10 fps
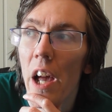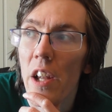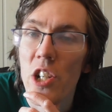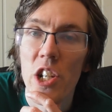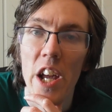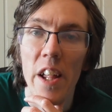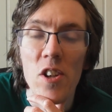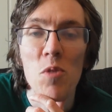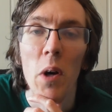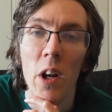
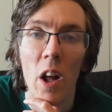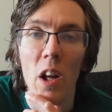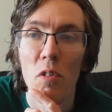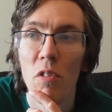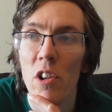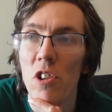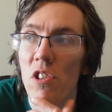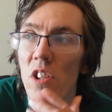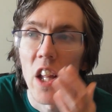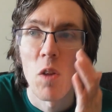change my life and
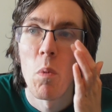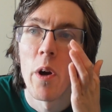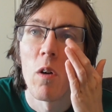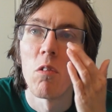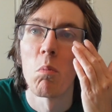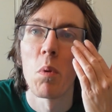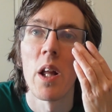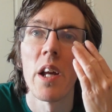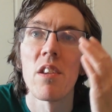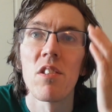just get my own
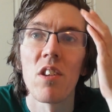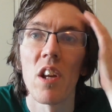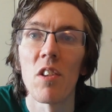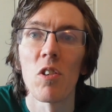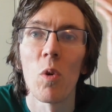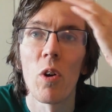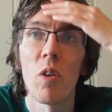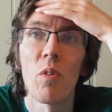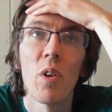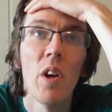place and sort
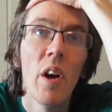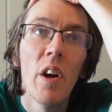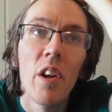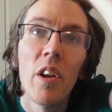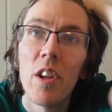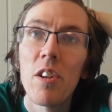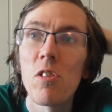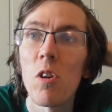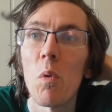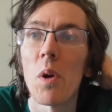of,
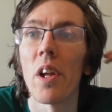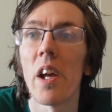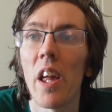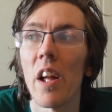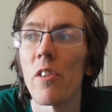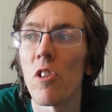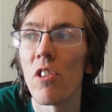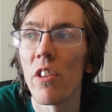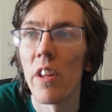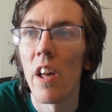so that I can
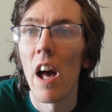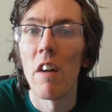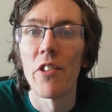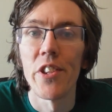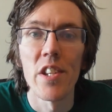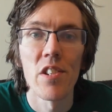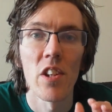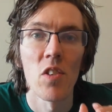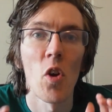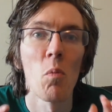just have a
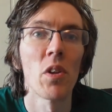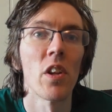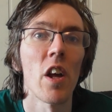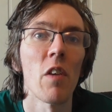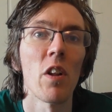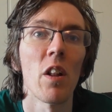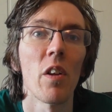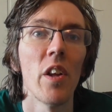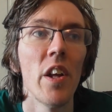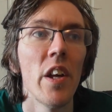distance from it. And I will,
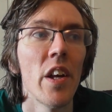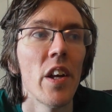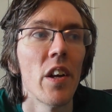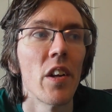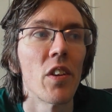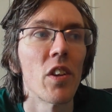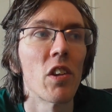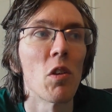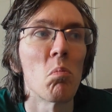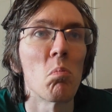
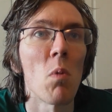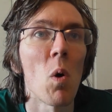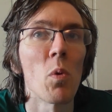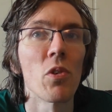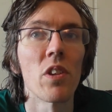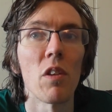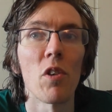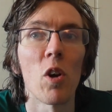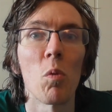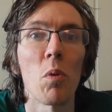the most
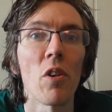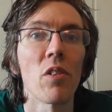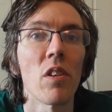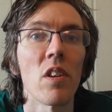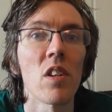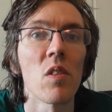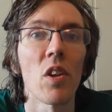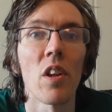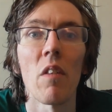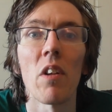difficult process is
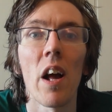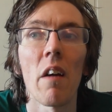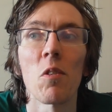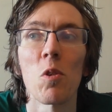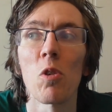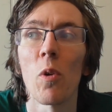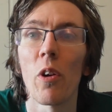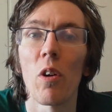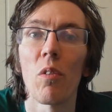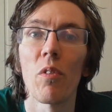what I will have to
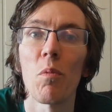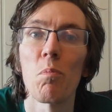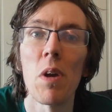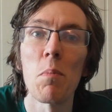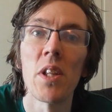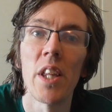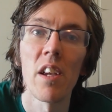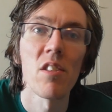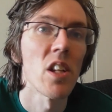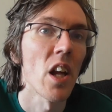sort of, maybe
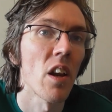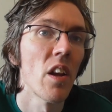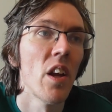next year,